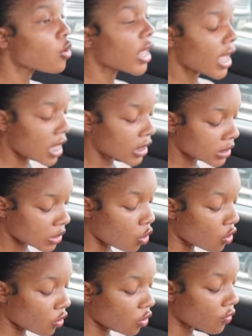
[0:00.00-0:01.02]
Who the hell?
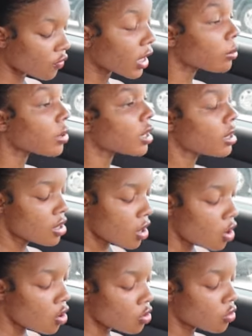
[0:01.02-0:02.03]
Who, who the fuck, bro?
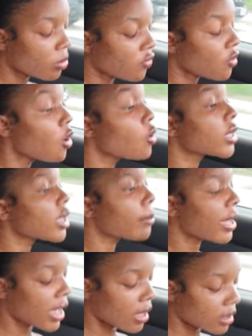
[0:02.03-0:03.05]
Who? Before who get
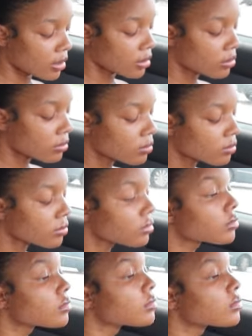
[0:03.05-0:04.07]
back?
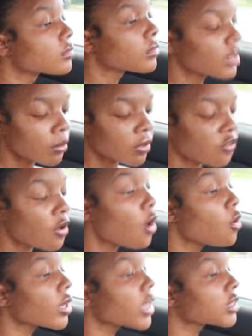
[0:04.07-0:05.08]
Before
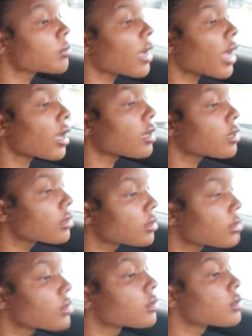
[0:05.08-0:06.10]
who gets back?
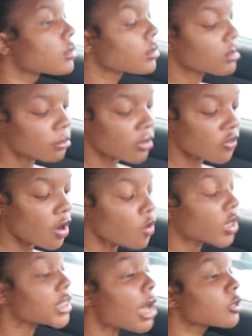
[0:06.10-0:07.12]
Before,
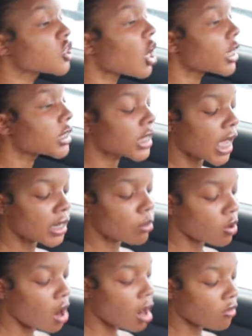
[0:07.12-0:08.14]
cause I would turn this
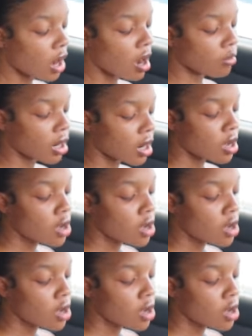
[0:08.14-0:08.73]
goddamn car around, bro.